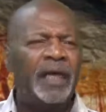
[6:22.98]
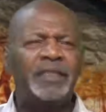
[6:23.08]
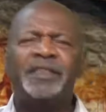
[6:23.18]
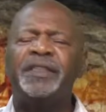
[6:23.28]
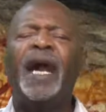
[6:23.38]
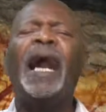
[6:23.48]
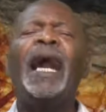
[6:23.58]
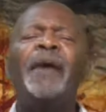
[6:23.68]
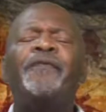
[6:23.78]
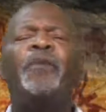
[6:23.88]
It's
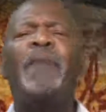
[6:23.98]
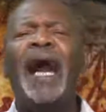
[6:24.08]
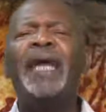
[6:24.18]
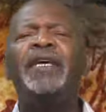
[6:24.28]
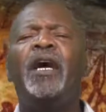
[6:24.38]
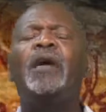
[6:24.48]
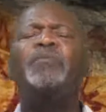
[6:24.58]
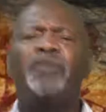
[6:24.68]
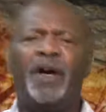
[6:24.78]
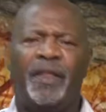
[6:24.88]
time for my
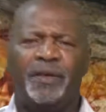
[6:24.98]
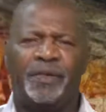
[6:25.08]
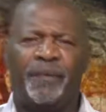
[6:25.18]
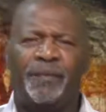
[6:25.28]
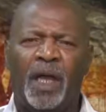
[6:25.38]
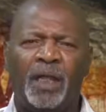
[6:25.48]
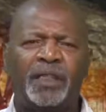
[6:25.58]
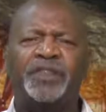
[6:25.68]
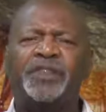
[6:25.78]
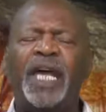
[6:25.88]
young brothers
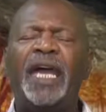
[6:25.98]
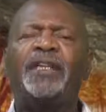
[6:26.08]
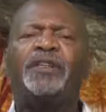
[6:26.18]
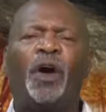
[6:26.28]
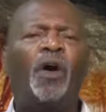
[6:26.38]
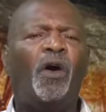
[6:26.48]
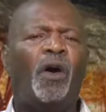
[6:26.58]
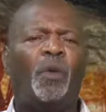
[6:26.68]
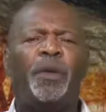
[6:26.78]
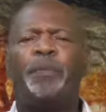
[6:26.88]
to stand
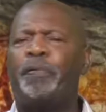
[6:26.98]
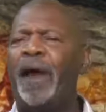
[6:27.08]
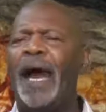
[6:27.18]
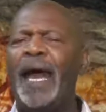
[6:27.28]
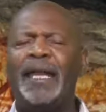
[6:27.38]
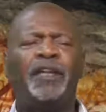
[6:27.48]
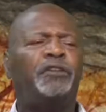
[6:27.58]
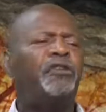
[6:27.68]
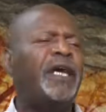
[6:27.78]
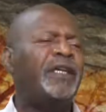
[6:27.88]
tall with pride
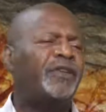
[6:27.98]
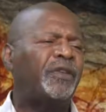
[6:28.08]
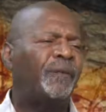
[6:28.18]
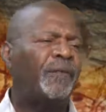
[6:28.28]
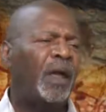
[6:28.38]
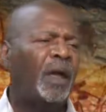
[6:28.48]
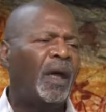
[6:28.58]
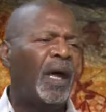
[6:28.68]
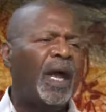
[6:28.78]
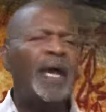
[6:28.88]
and grace
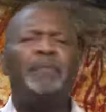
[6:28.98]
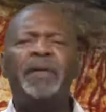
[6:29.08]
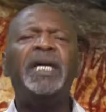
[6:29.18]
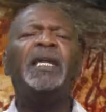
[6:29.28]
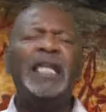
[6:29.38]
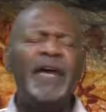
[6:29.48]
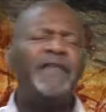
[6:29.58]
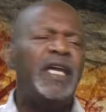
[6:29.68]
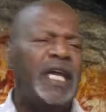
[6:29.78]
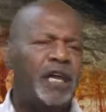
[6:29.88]
and be a
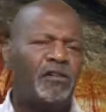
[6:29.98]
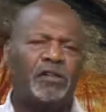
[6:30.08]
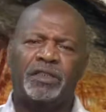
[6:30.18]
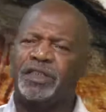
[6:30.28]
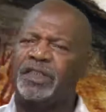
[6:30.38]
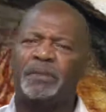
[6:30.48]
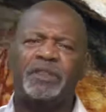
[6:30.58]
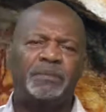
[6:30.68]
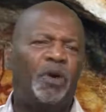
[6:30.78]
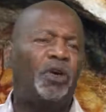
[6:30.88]
living hero to some
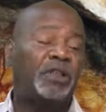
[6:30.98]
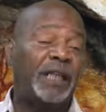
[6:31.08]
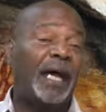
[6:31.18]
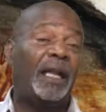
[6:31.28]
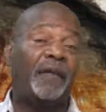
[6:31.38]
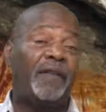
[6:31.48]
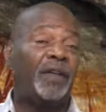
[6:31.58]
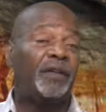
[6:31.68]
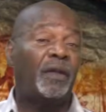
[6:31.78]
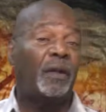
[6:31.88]
small child of
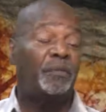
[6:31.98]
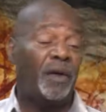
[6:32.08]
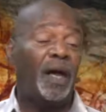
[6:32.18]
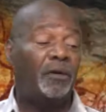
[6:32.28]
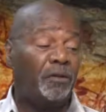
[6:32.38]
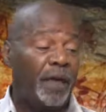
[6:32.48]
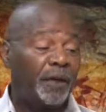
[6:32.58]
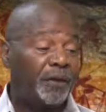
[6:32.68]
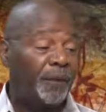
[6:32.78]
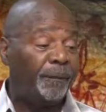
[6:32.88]
this proud
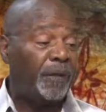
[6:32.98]
race.